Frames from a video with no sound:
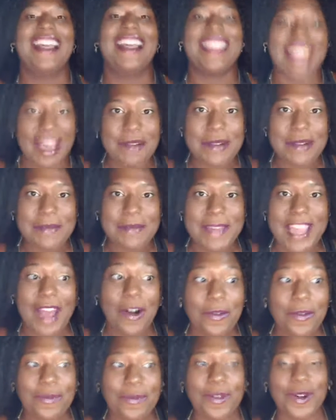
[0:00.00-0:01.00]
that would be
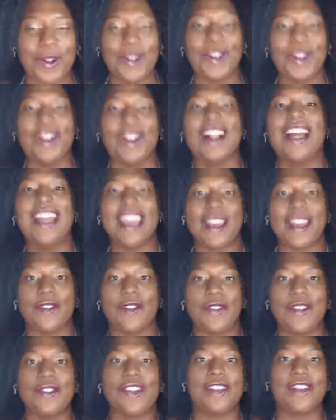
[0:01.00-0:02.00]
helpful
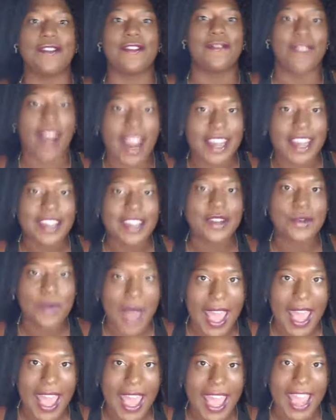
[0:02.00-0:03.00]
if you could find a
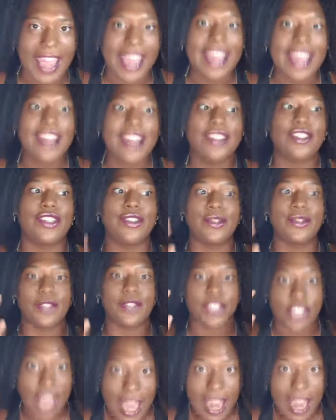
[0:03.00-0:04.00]
way to
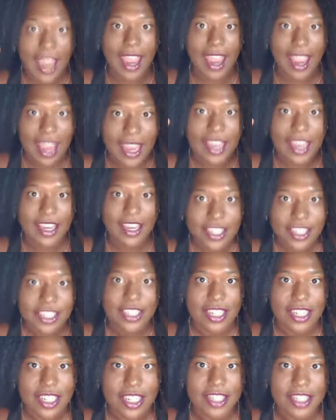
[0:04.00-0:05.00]
change
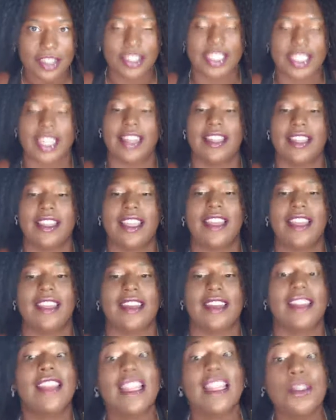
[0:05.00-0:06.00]
your stinking
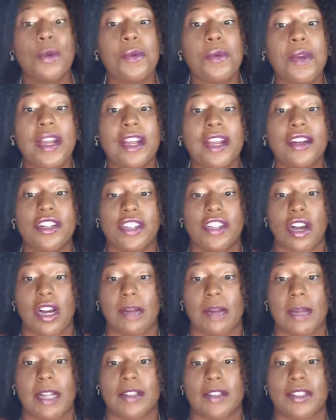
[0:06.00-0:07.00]
thinking. And that's what we're here to talk
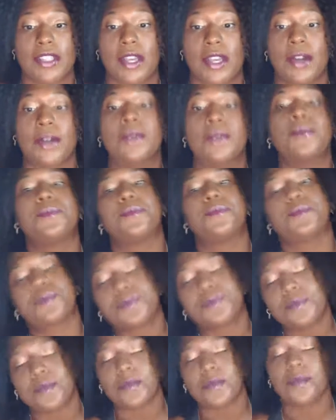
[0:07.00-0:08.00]
about. So
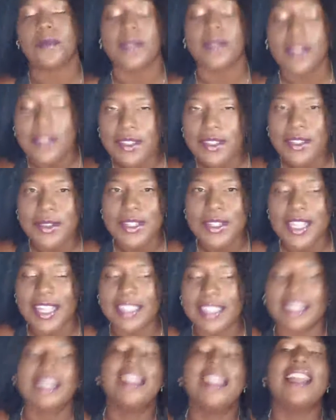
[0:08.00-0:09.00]
there's
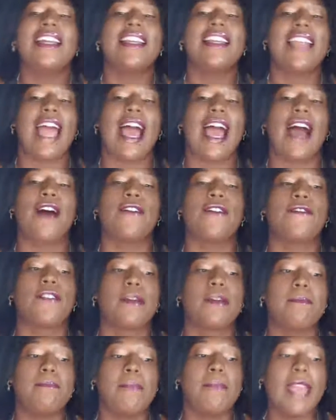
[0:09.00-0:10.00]
that. Now,
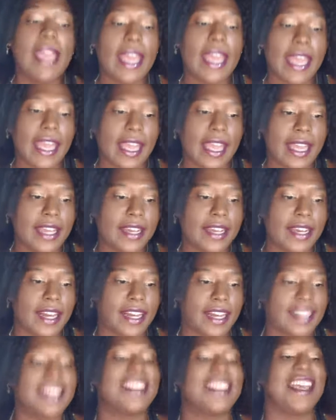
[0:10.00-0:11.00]
for me,
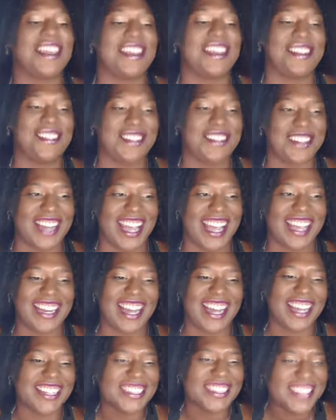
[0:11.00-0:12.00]
thank you, Trinette.
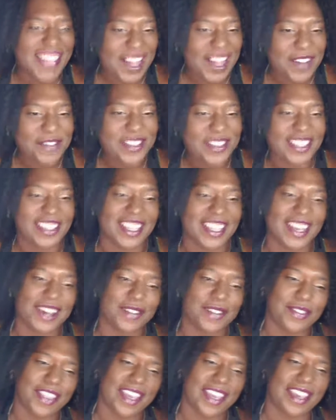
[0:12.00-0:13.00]
I love the
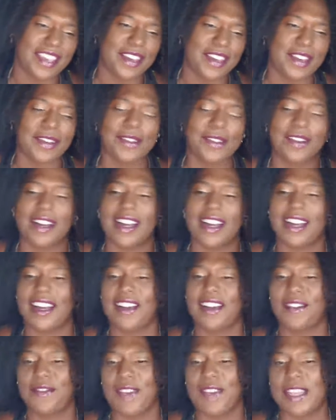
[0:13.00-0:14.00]
love. Thank you.
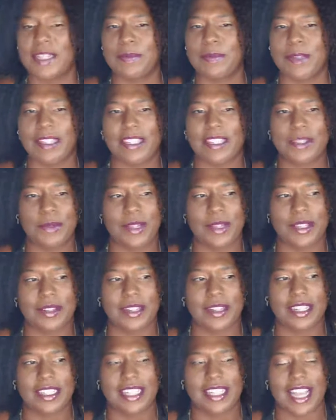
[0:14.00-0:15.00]
On Facebook, it's really
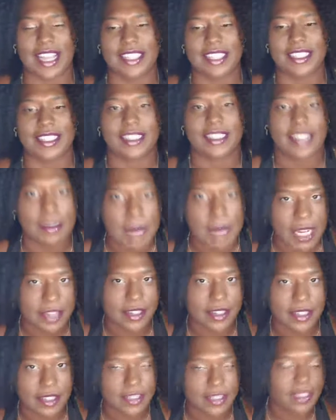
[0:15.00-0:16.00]
good, guys. Come
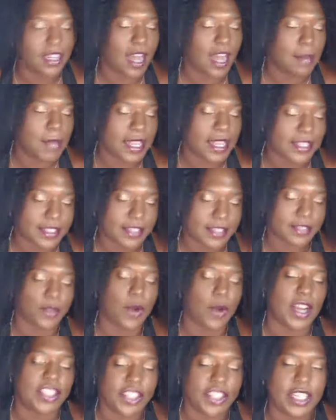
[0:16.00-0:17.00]
on. Comments,
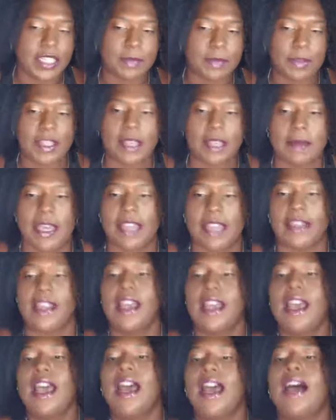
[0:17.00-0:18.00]
questions, put them in.
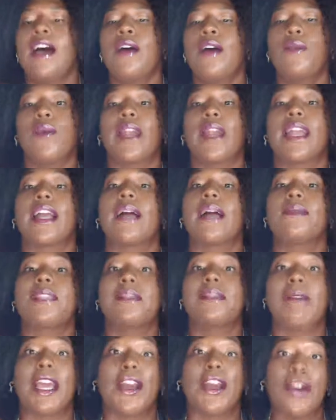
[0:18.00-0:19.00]
When it comes
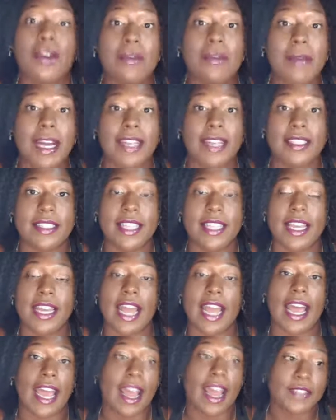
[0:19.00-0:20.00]
to my own mindset,
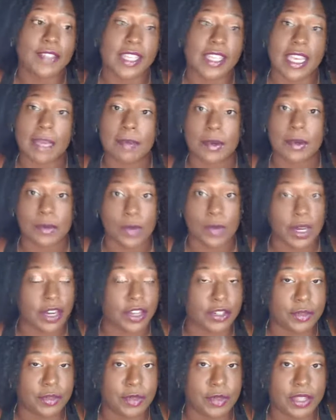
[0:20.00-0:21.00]
I have to keep it
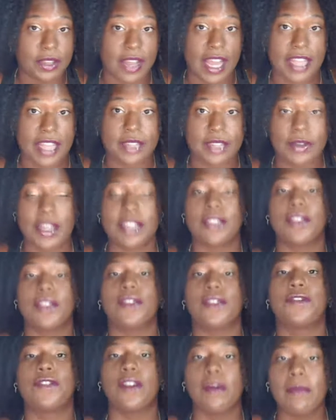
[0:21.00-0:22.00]
100 with you guys, right?
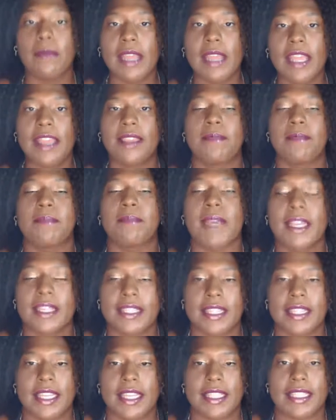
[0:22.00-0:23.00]
So for me, the
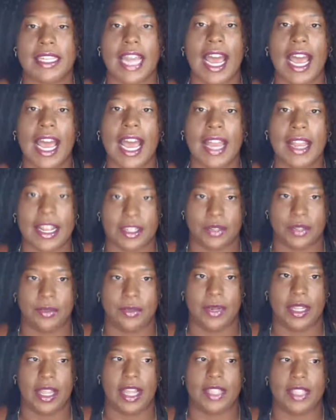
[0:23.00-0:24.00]
biggest things that I had to
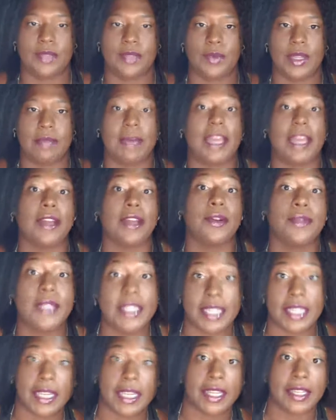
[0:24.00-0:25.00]
realize with my own
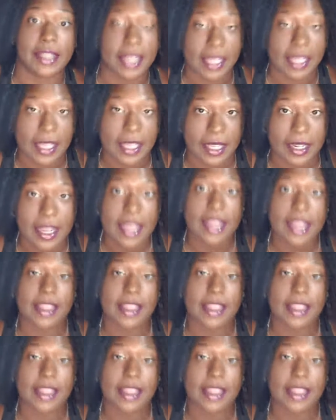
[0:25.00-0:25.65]
stinking thinking